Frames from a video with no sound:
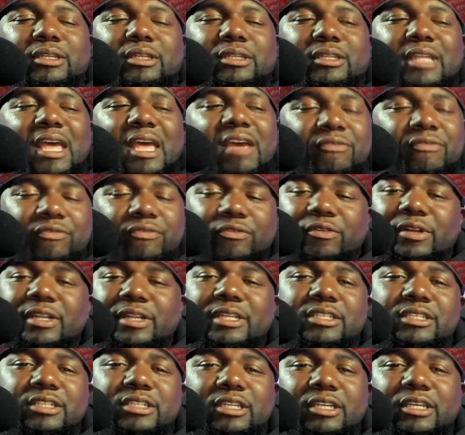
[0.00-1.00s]
That friend
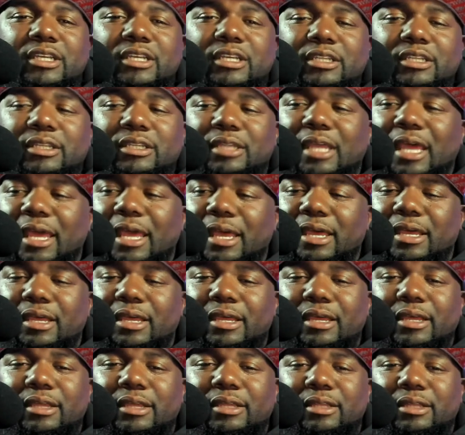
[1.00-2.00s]
is looking
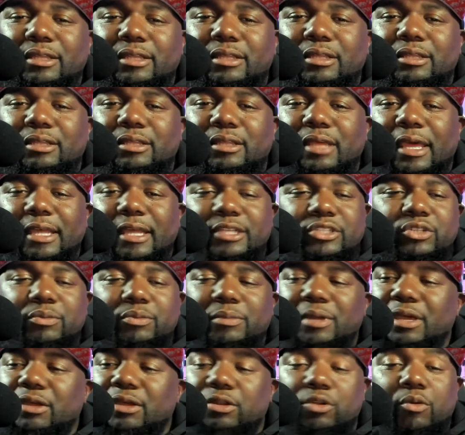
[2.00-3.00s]
at your
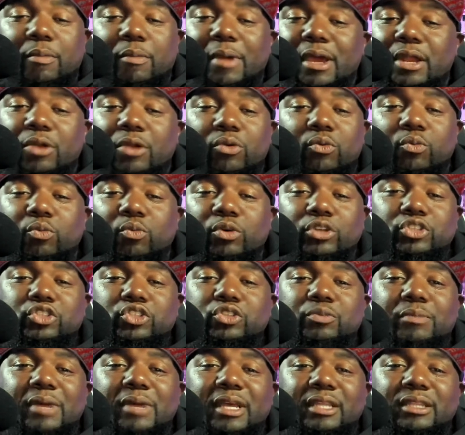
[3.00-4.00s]
man. No matter what
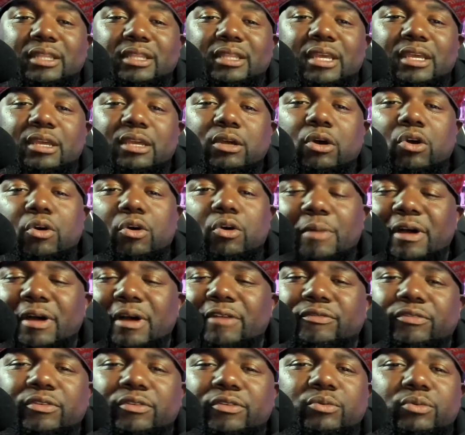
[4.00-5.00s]
you might think, oh, my
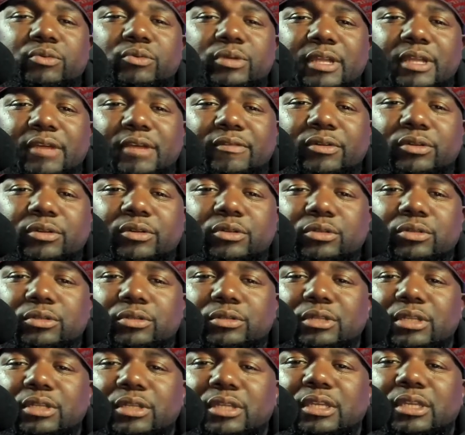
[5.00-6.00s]
friend would never,
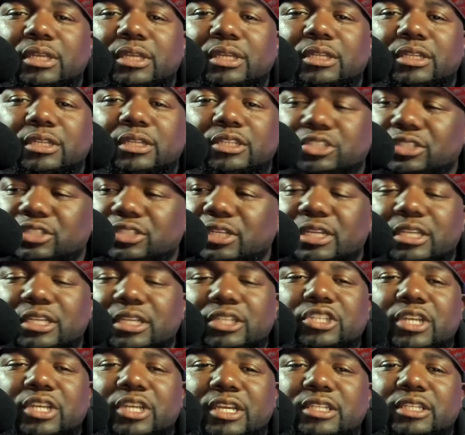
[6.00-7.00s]
any
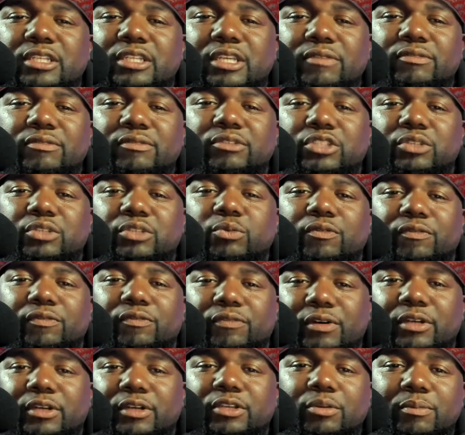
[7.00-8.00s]
chance given, she will
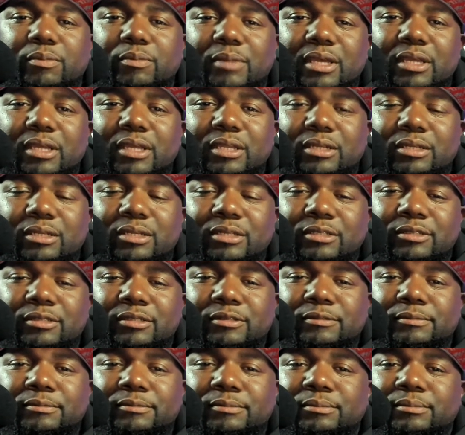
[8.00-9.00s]
fuck your man.
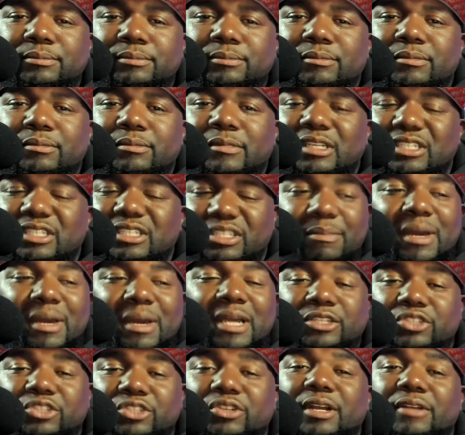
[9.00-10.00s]
She might
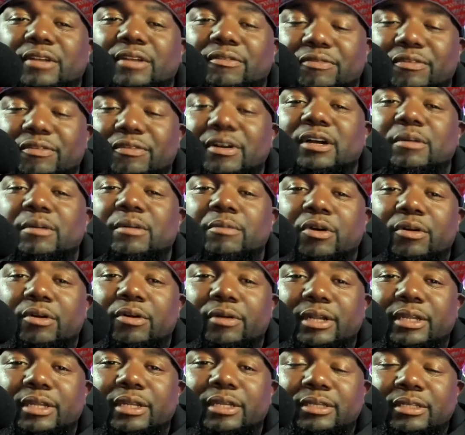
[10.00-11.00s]
have tried to fuck him
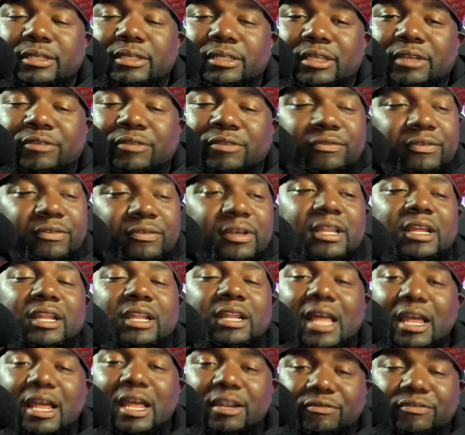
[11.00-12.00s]
already. And a
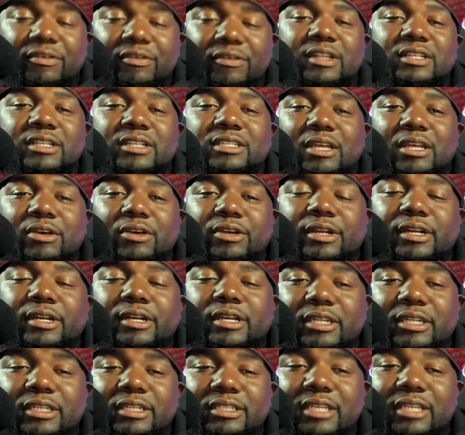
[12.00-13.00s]
lot of fellas out here
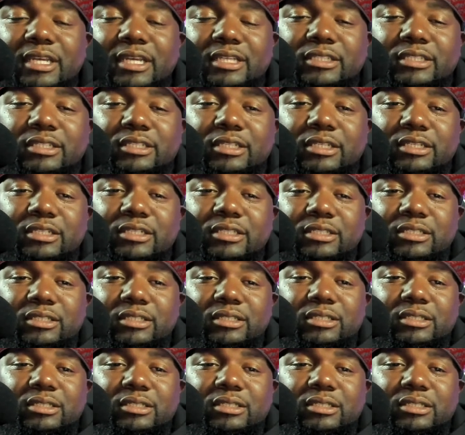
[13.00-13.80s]
can attest to this.